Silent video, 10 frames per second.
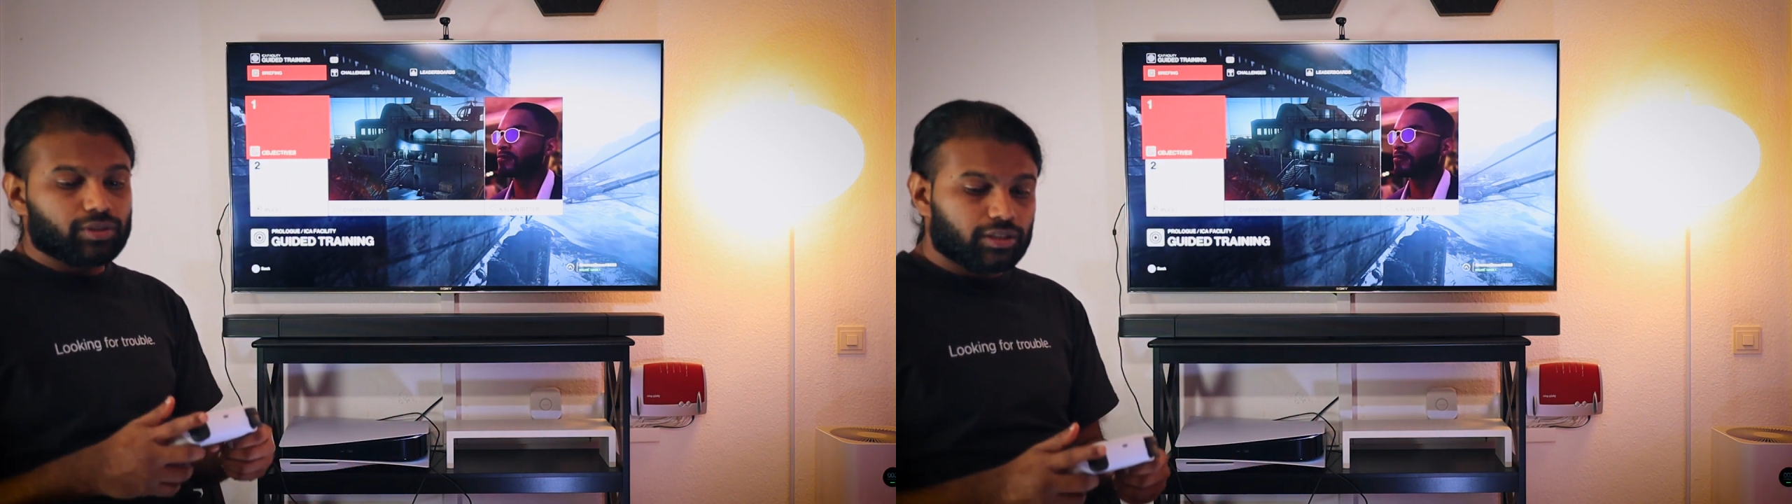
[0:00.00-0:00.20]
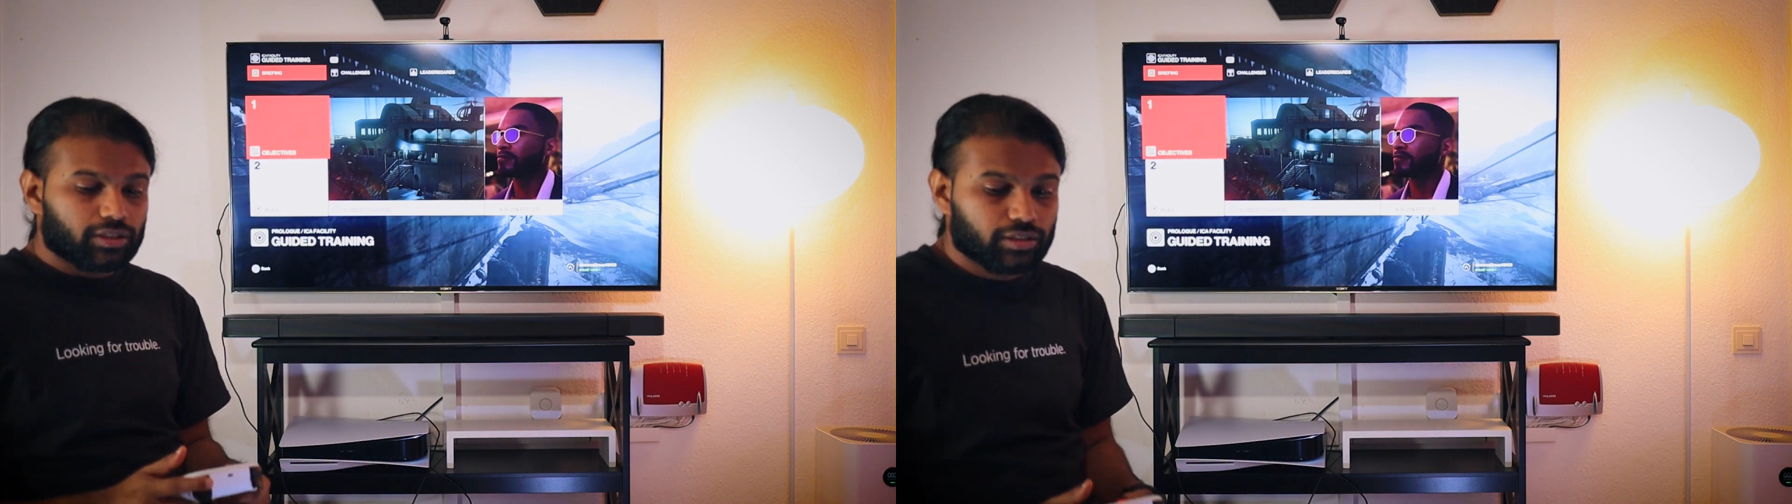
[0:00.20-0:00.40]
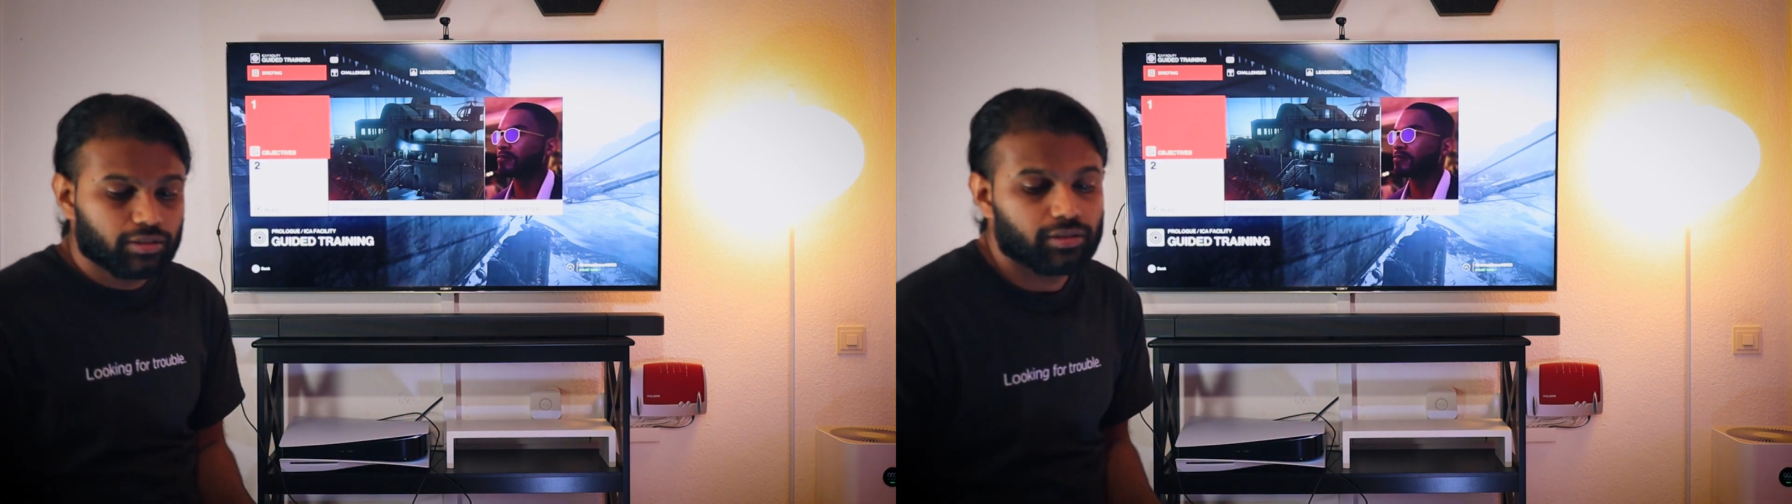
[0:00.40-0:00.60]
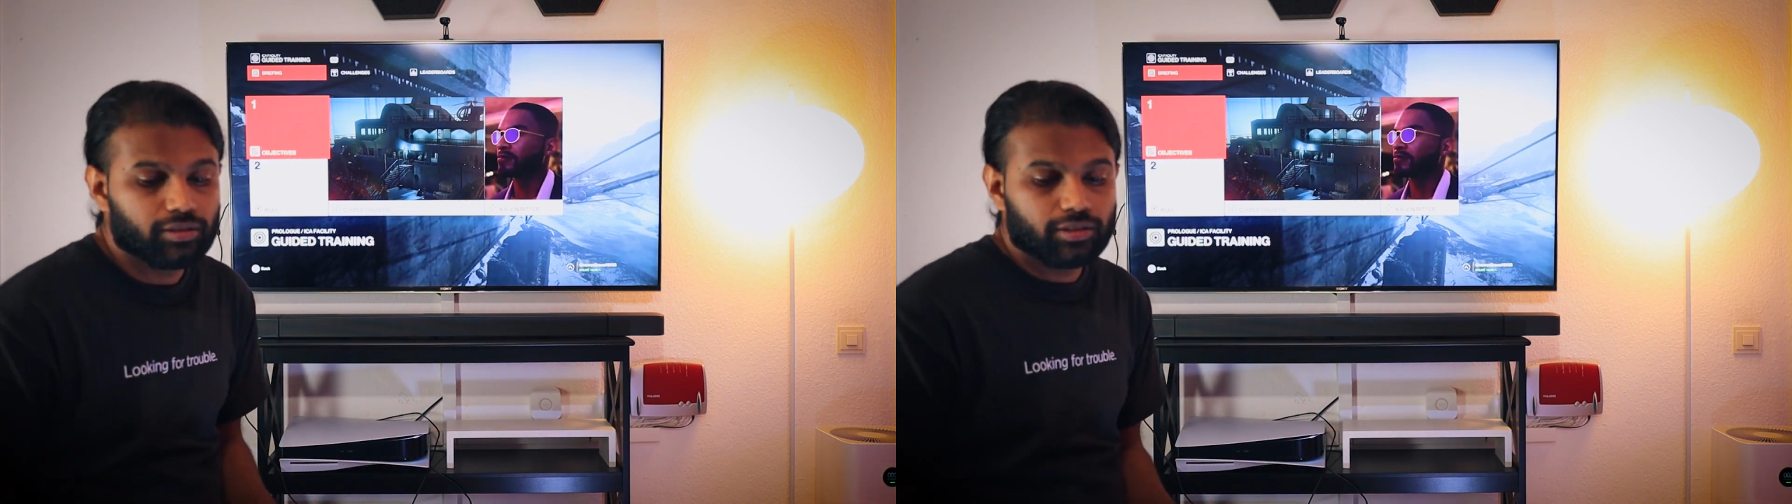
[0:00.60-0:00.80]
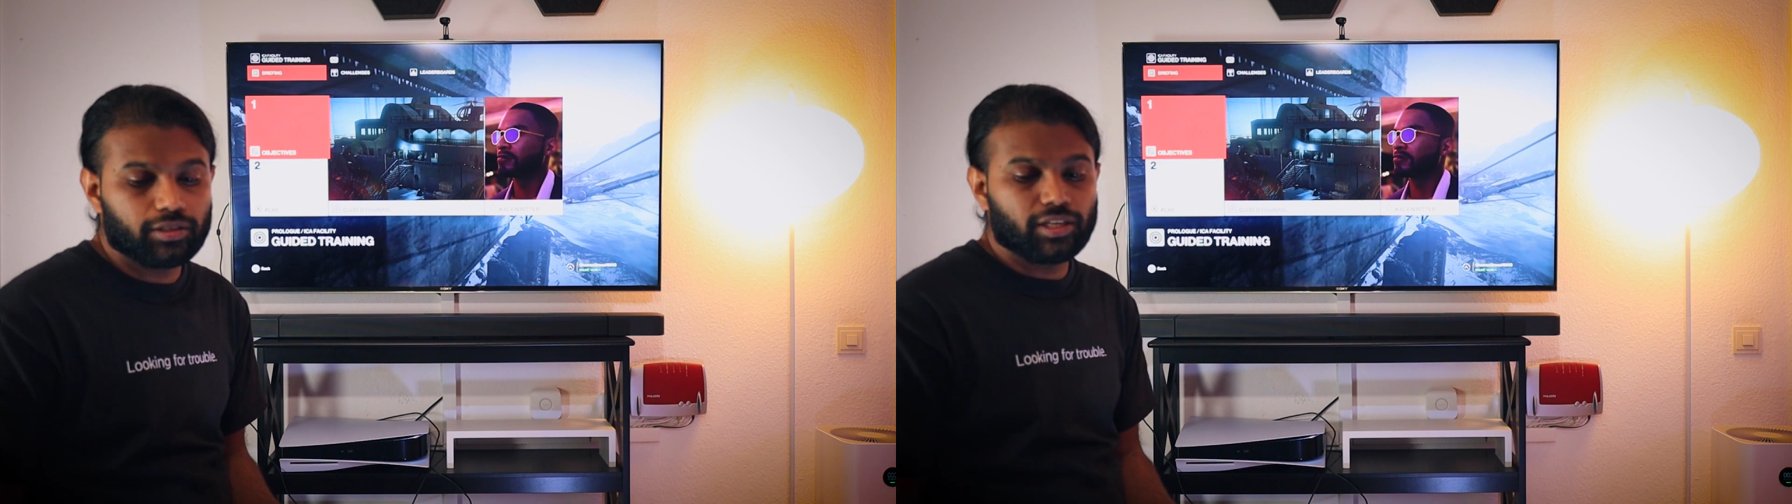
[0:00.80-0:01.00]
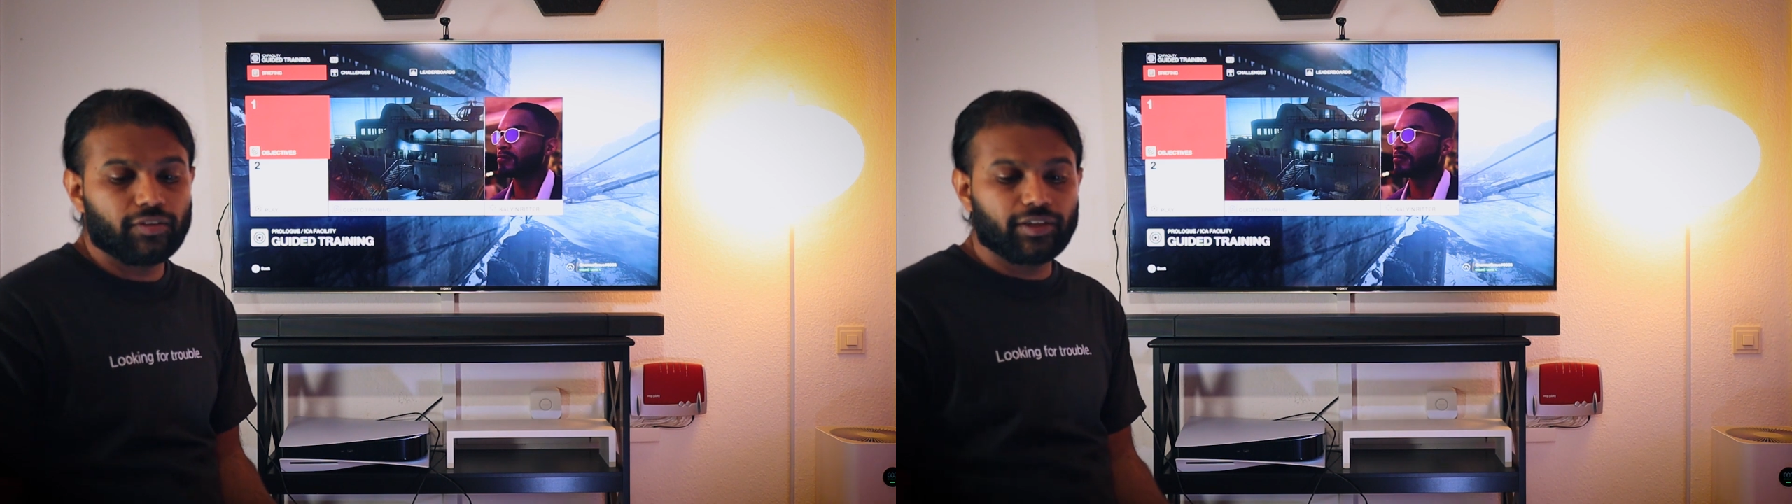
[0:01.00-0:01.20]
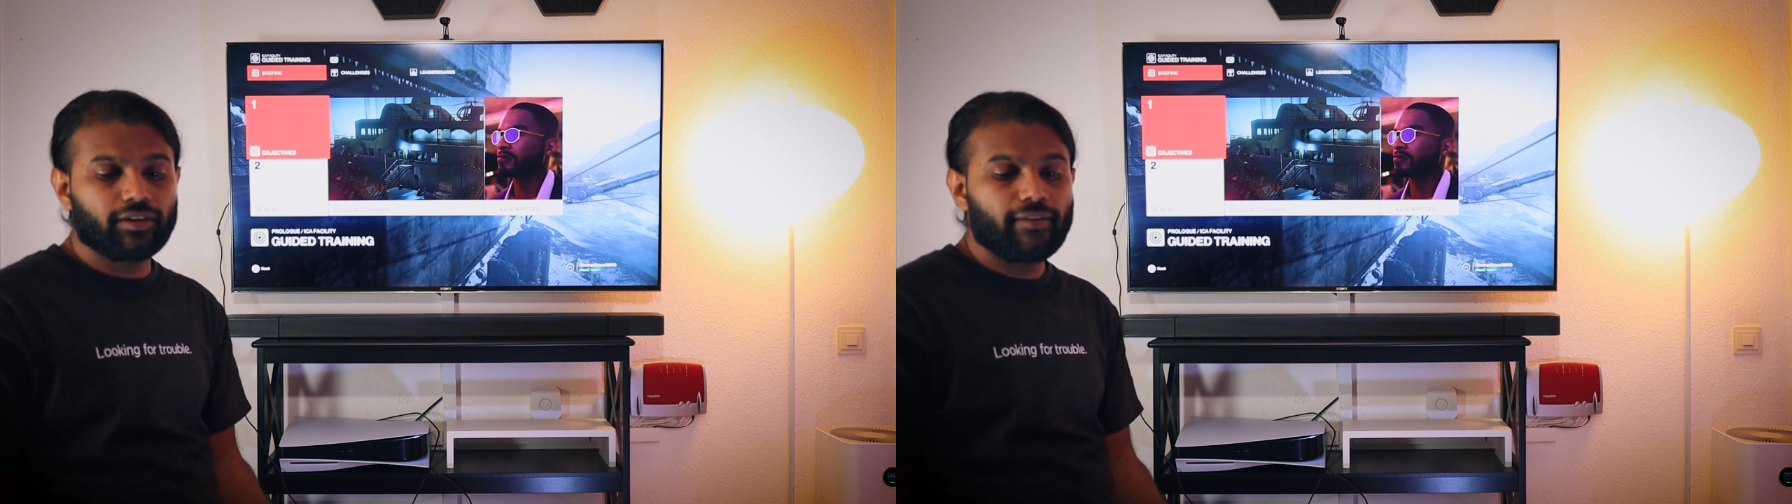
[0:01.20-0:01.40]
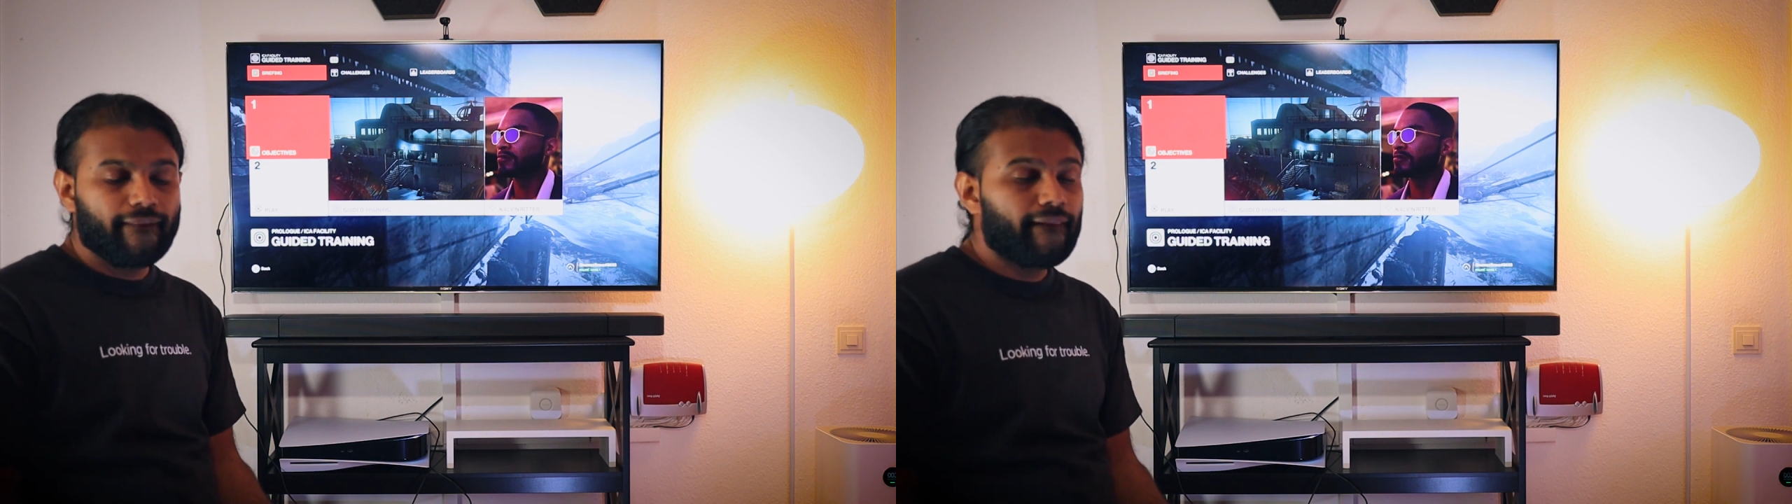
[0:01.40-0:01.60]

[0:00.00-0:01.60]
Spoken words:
the TV.